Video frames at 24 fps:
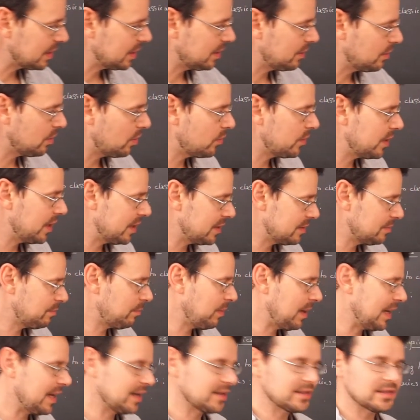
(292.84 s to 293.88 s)
known as
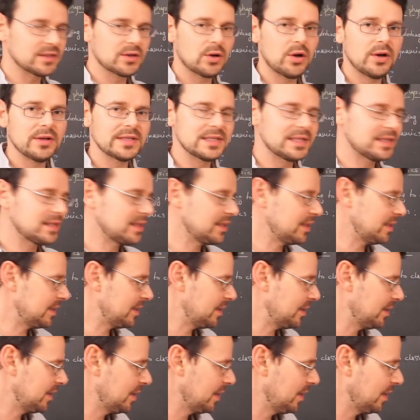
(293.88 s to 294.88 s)
Planck's constant.